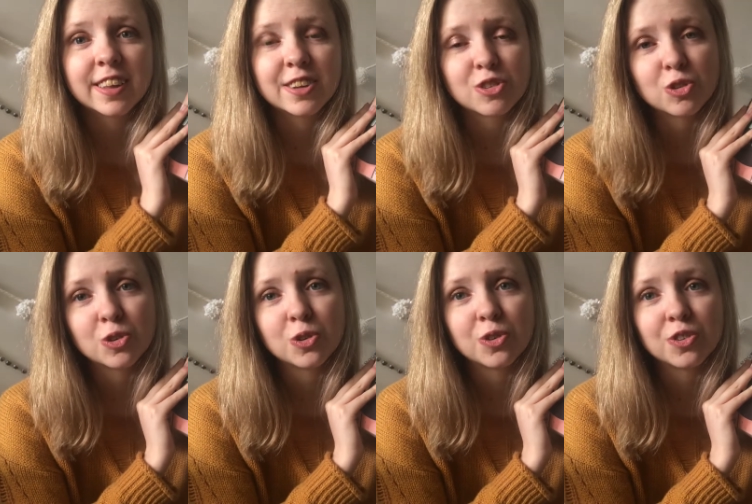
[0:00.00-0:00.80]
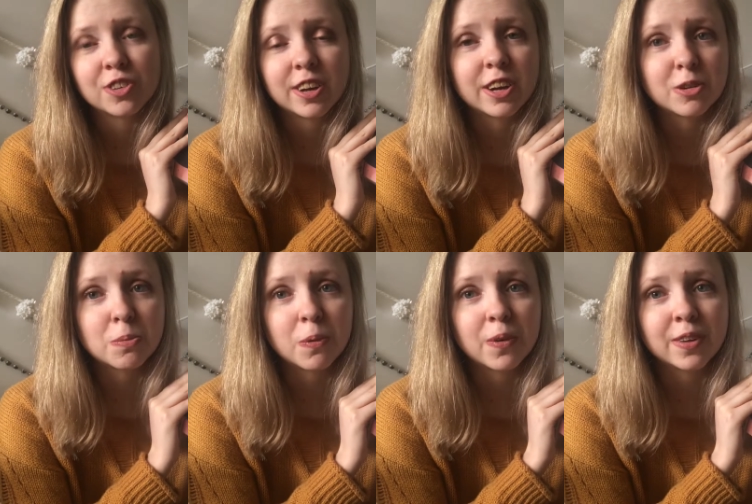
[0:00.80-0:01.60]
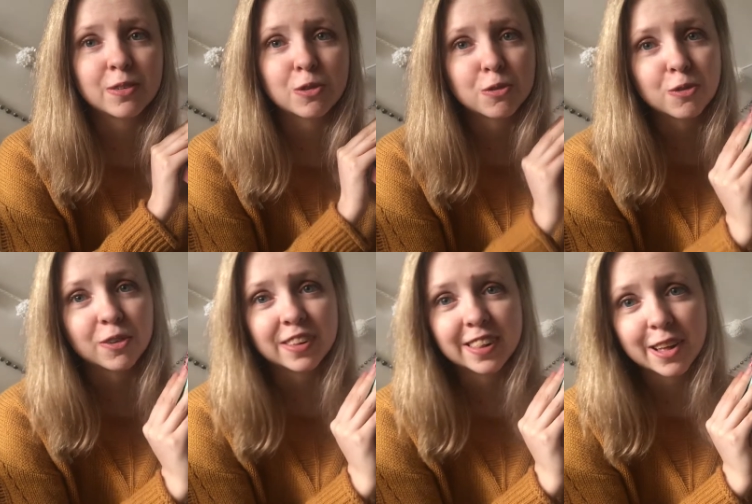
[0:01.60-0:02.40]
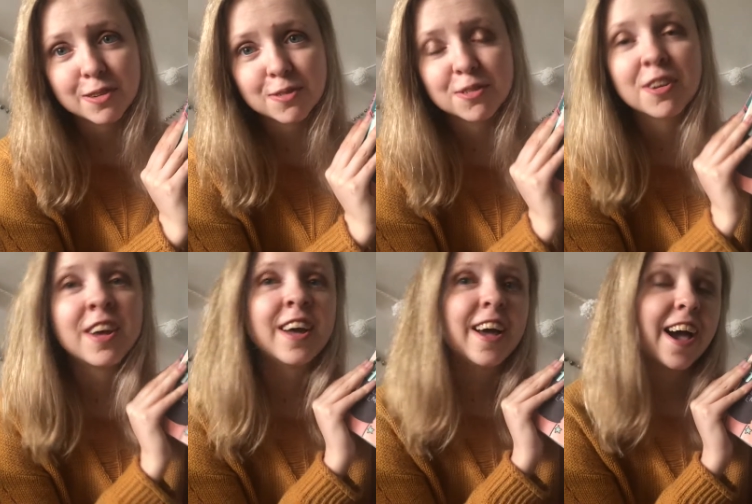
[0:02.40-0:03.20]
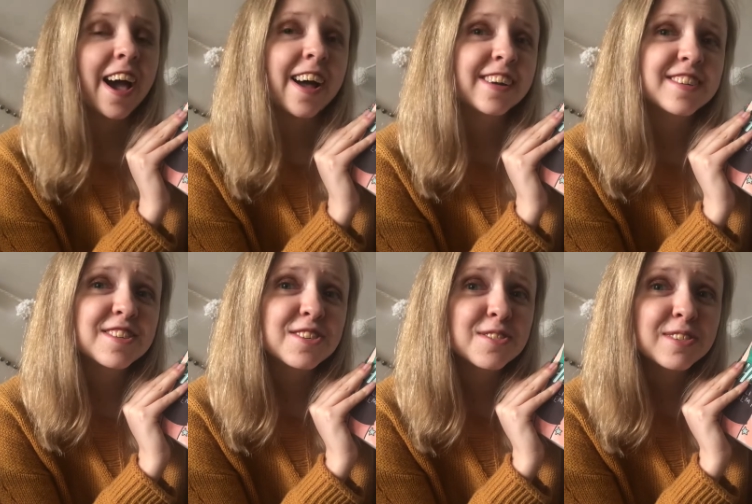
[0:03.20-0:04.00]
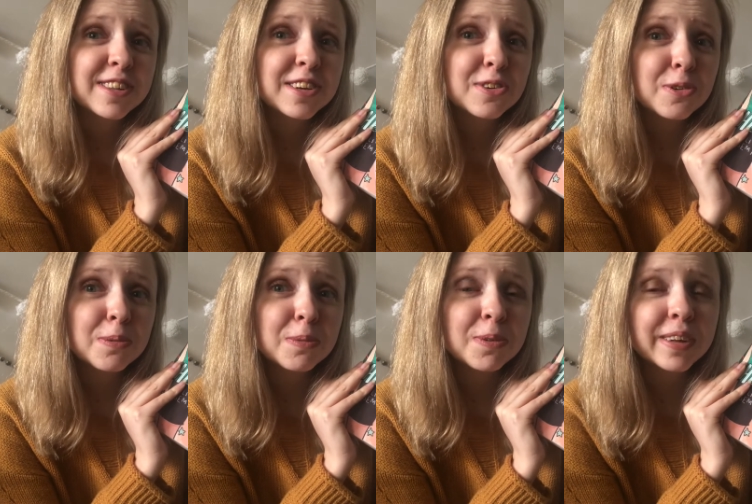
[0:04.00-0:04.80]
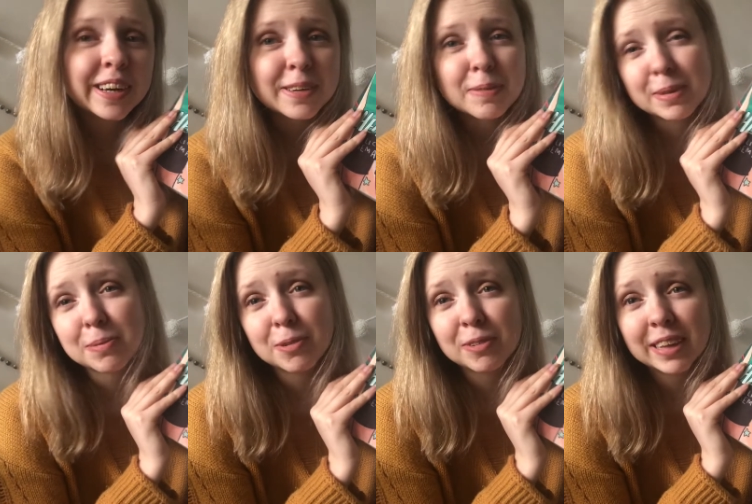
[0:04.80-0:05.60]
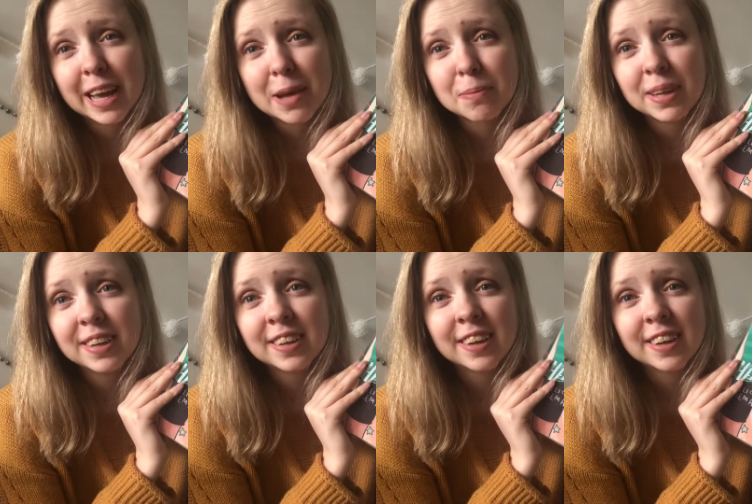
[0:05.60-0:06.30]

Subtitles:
They're 2 teenage boys who fall in love, and it's just really adorable and it makes me really happy.